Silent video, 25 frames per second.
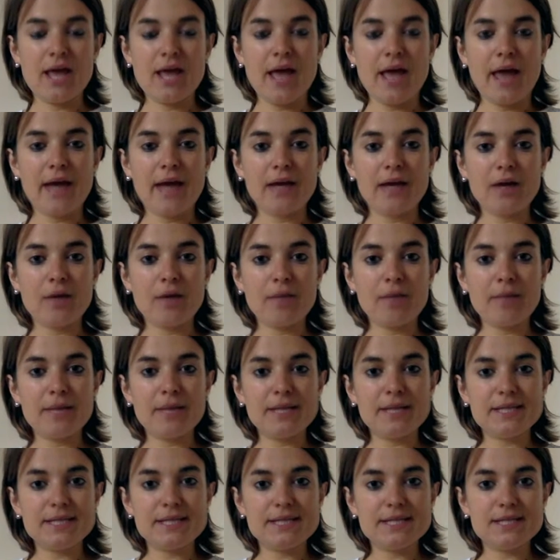and
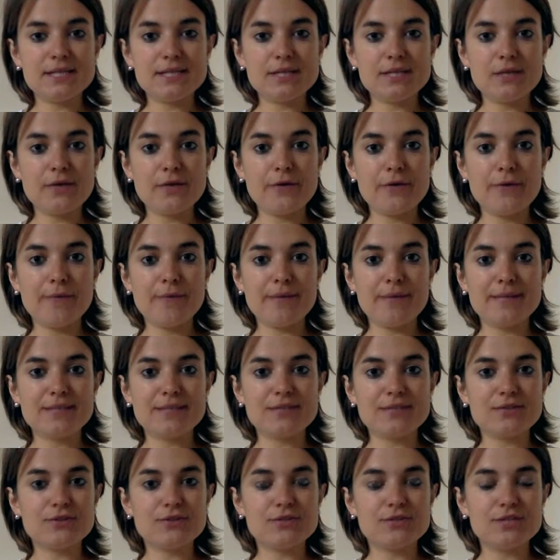completed a
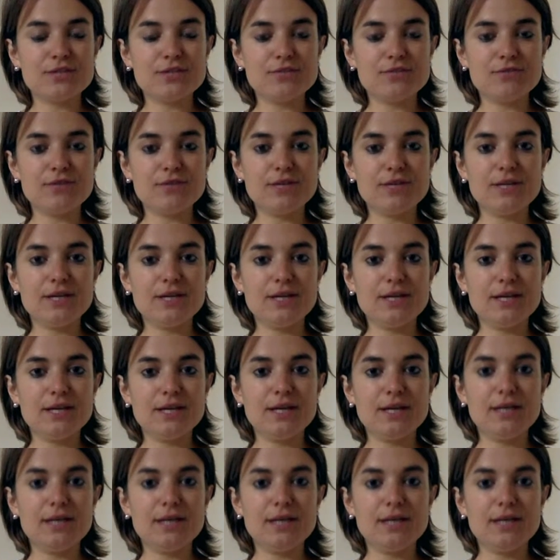master's degree in